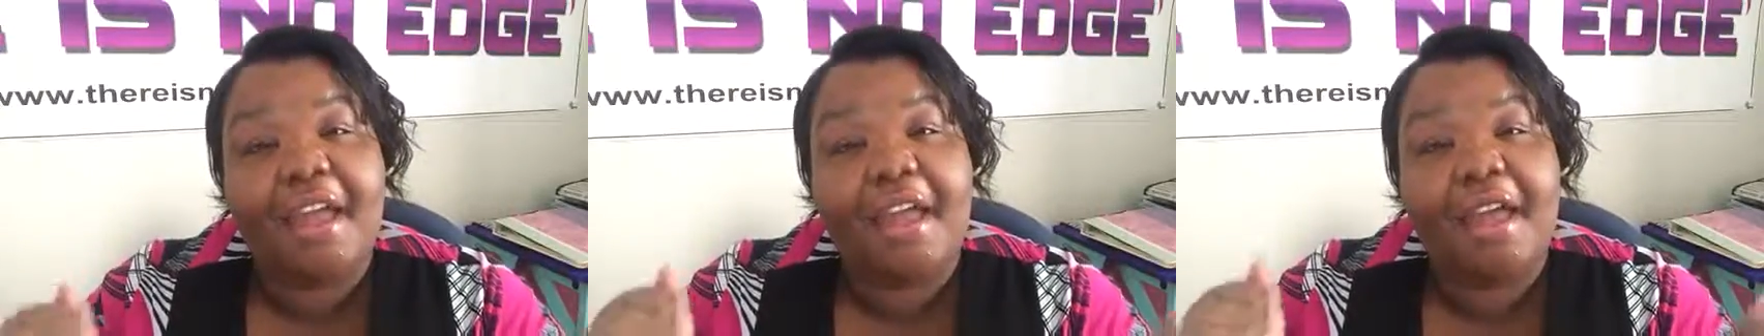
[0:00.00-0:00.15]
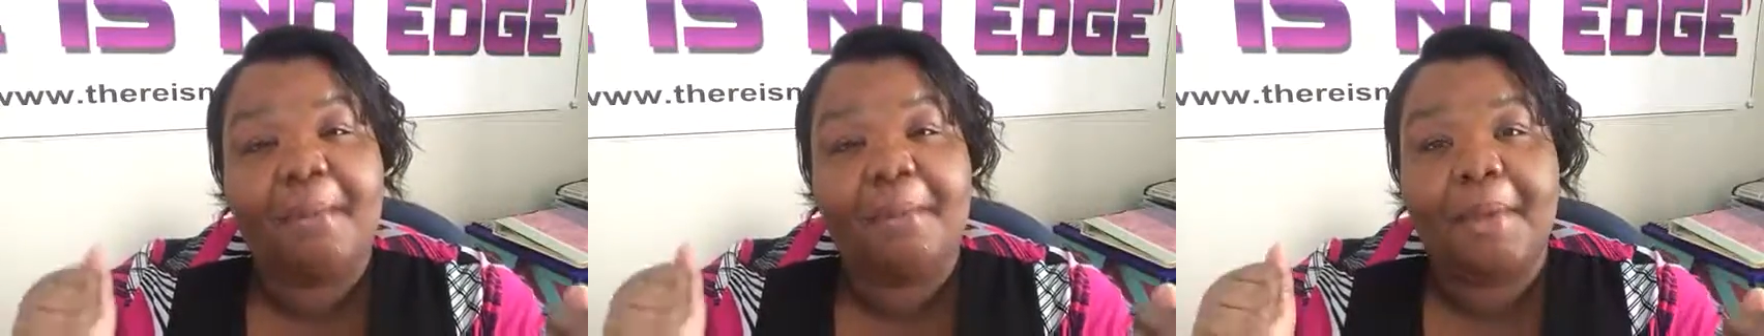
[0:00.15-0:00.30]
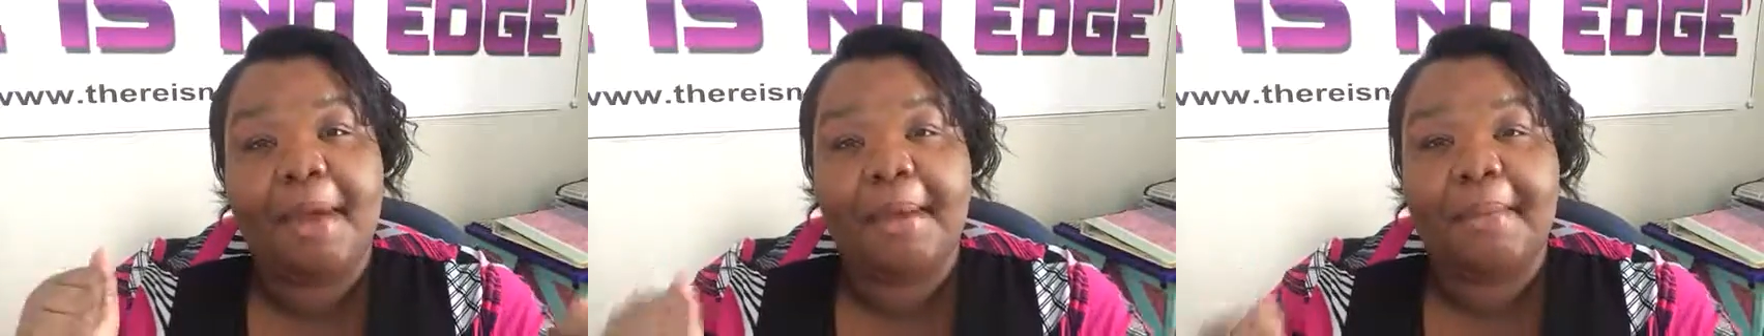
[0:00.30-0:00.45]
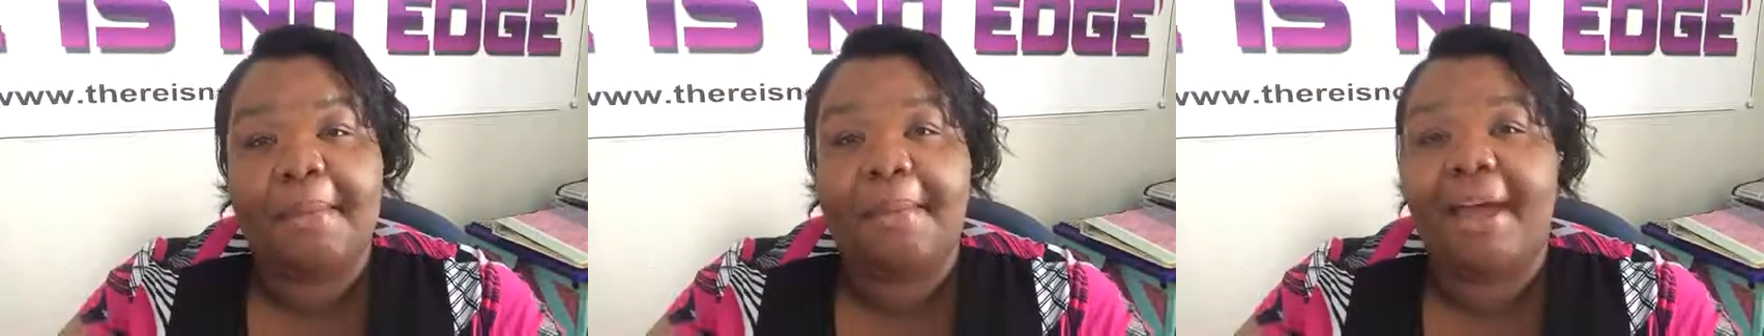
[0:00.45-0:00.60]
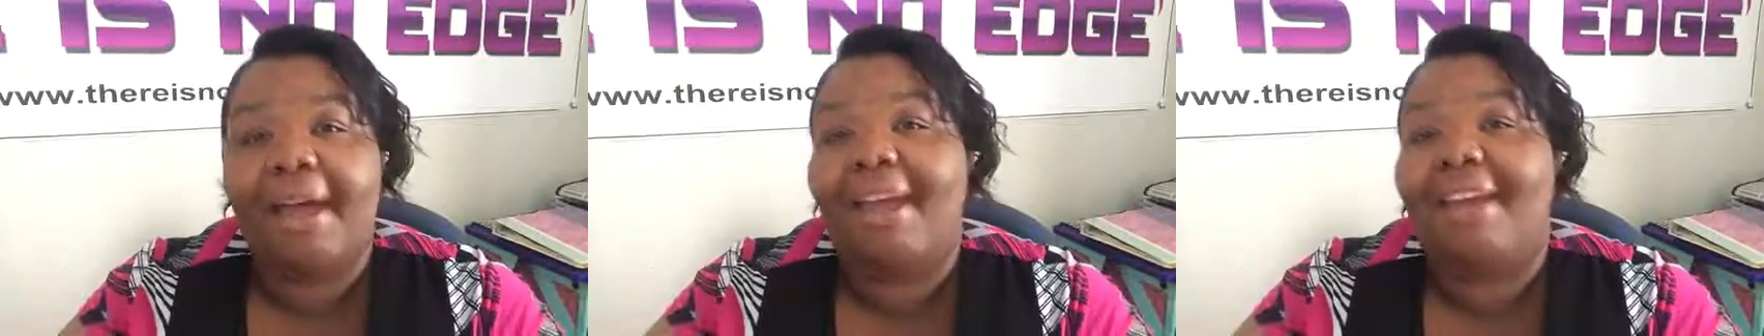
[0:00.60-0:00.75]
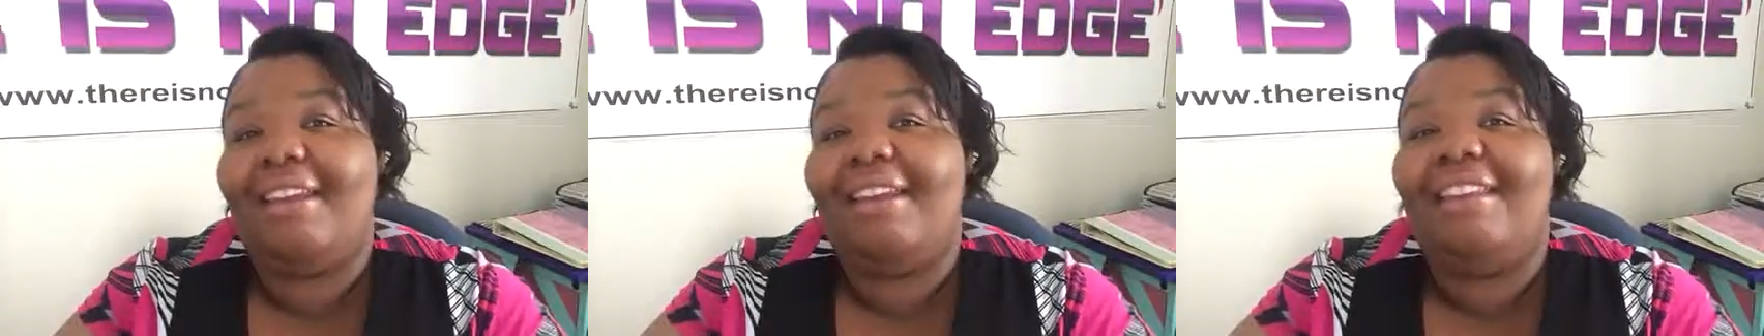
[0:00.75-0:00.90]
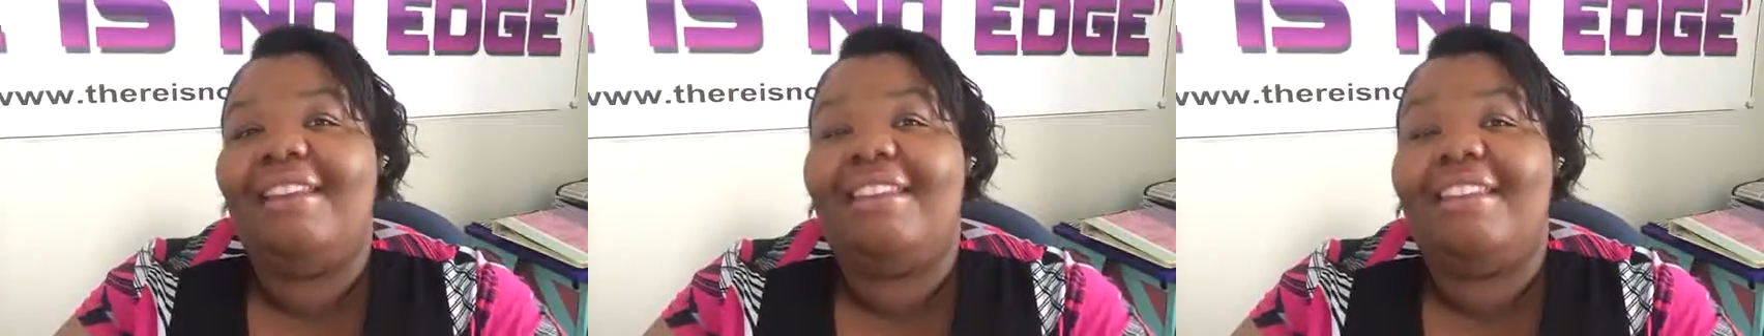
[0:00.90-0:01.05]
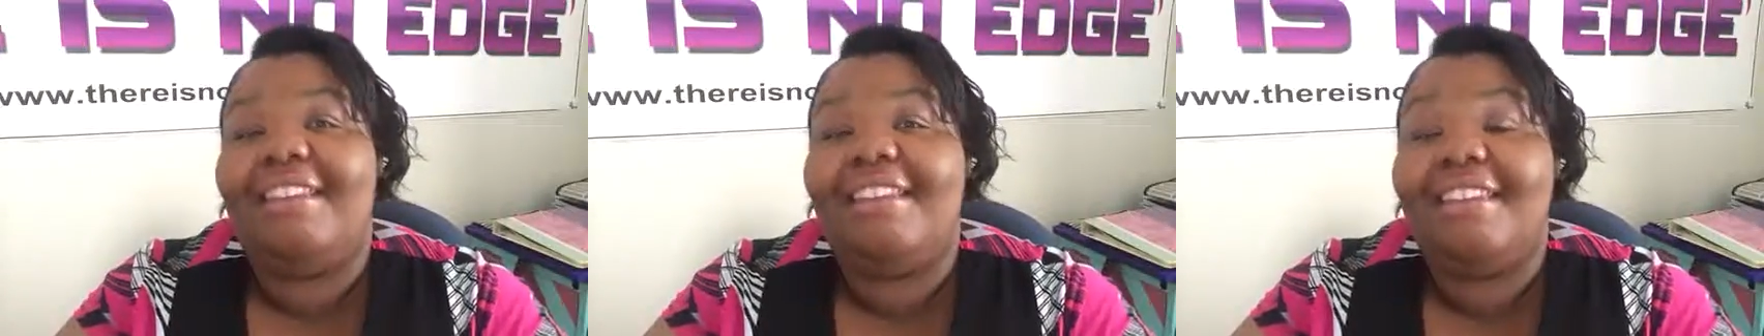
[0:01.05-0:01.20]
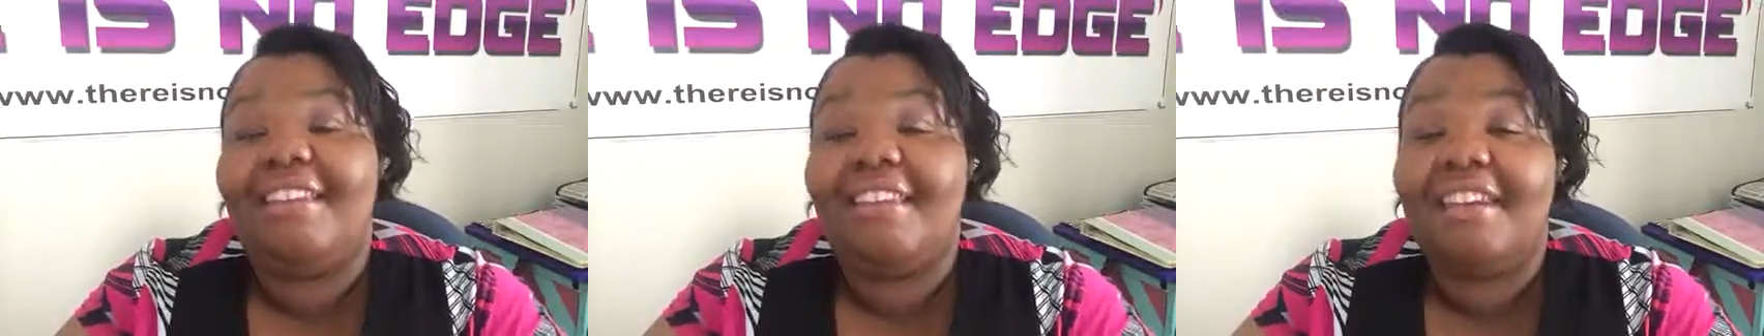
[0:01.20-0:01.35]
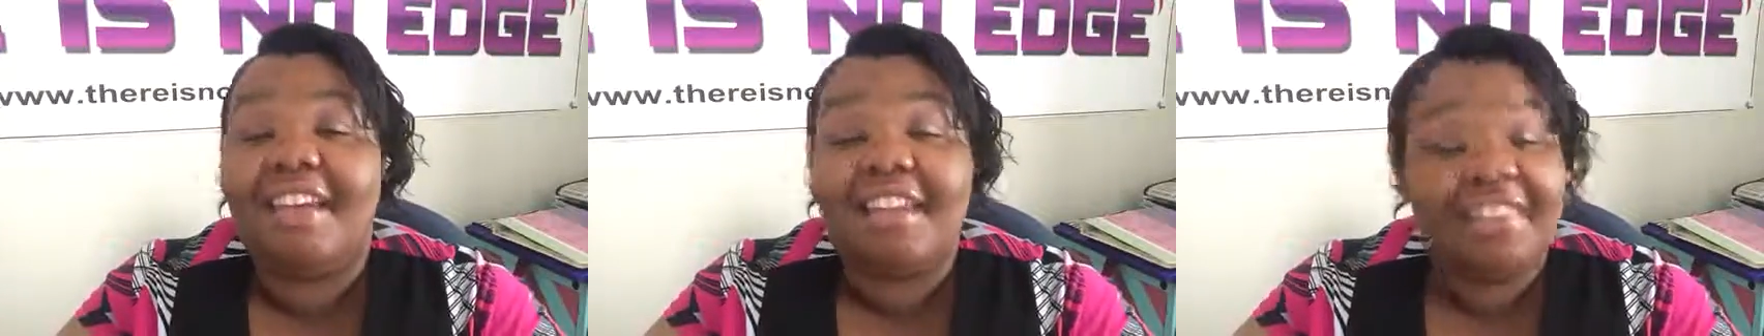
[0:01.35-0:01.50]
and my body
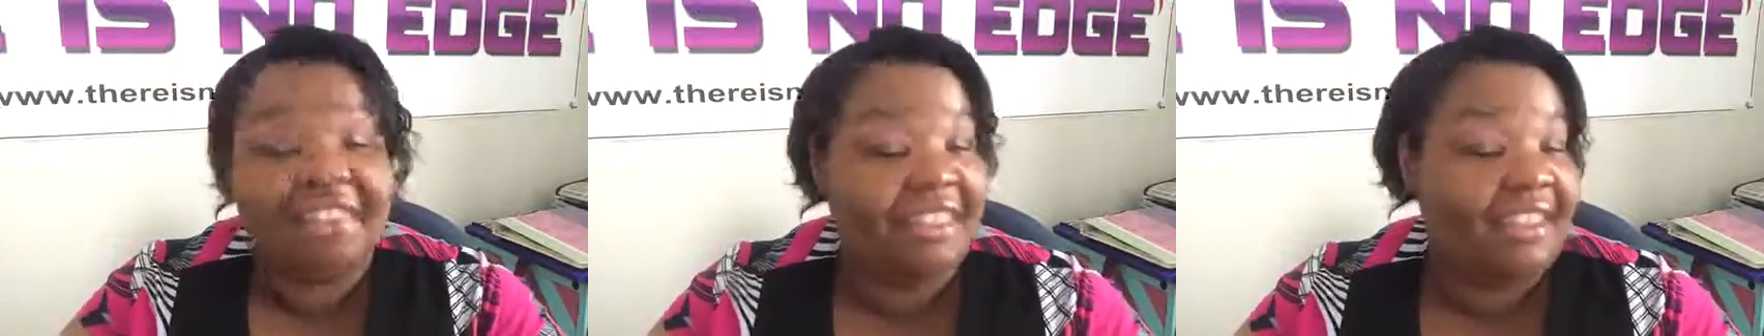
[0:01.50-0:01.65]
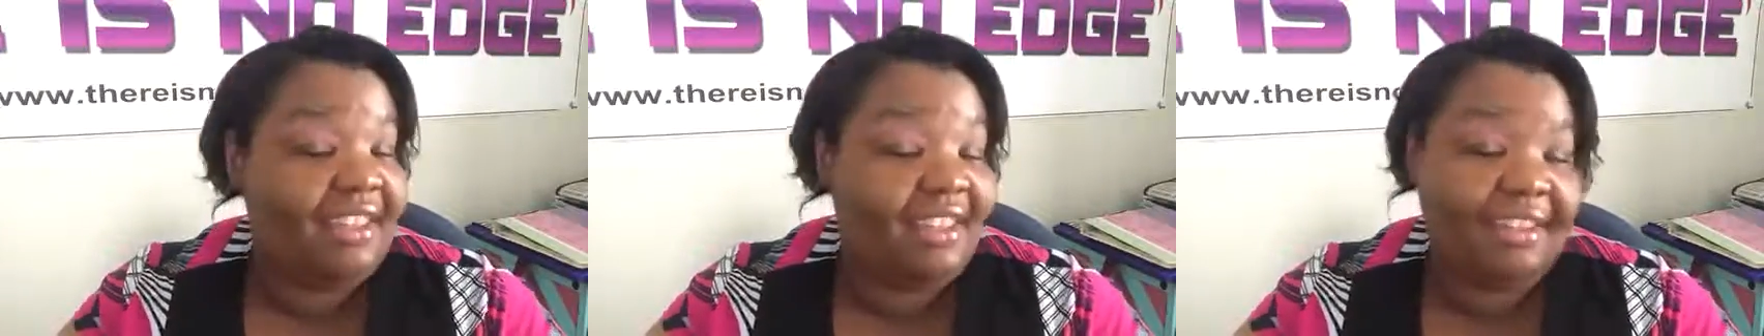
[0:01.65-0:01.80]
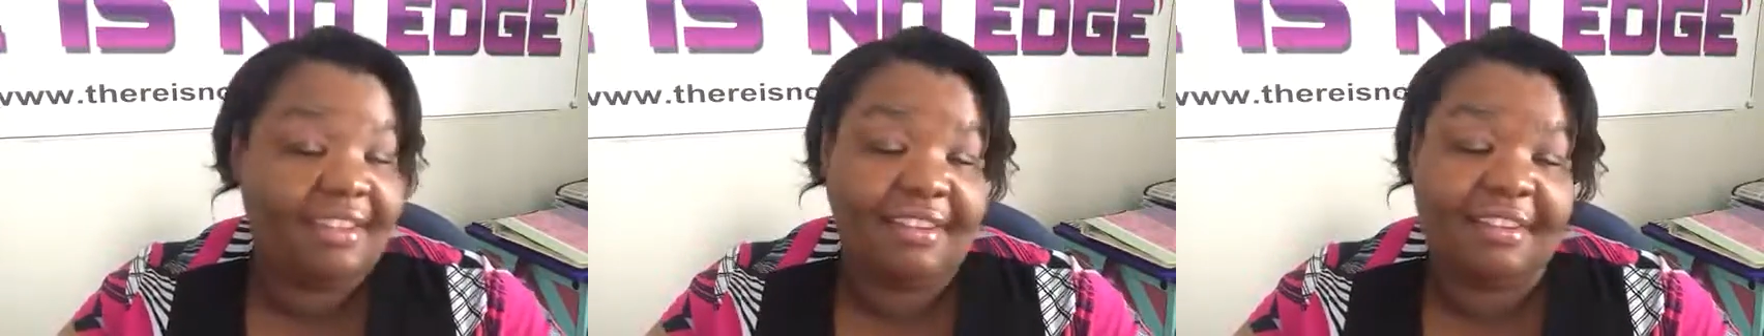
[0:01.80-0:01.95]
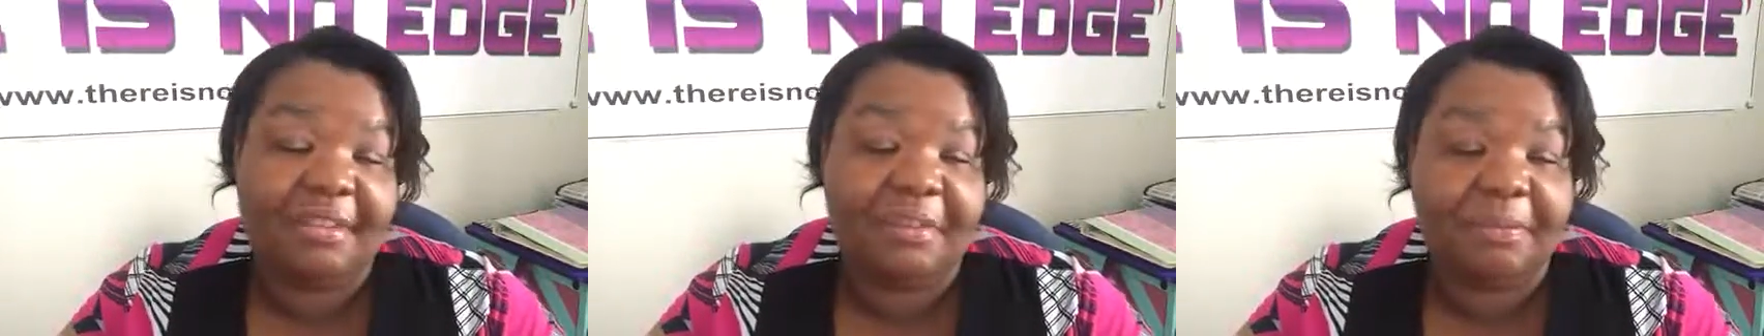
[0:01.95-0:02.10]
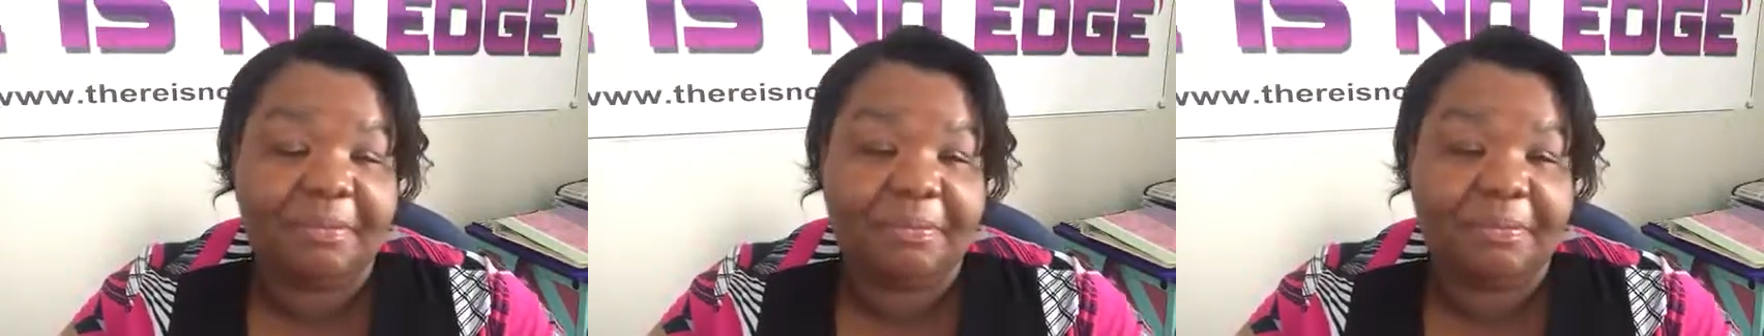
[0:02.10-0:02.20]
did nothing,